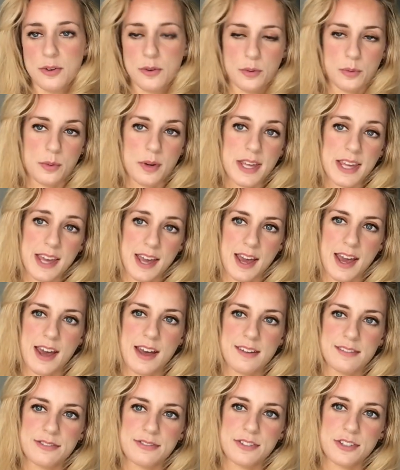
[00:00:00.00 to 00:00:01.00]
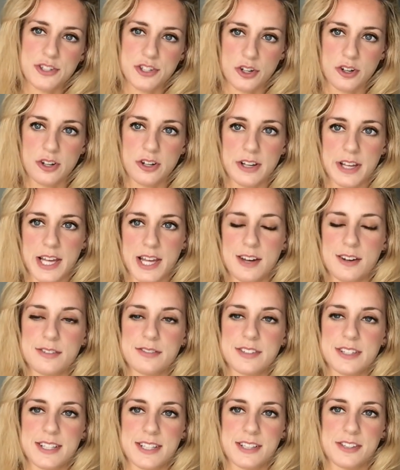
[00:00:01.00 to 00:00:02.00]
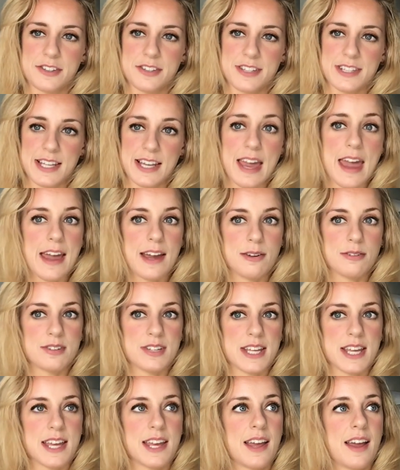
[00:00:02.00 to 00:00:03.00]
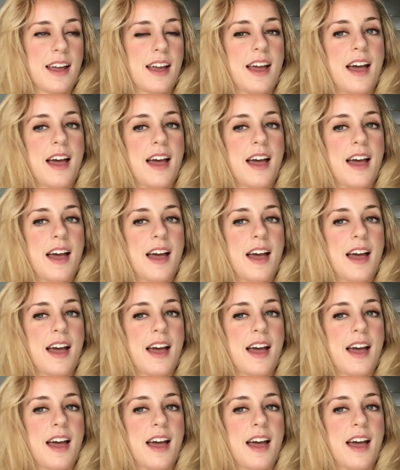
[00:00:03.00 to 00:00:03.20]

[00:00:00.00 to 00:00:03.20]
we have the joy of discussing equity,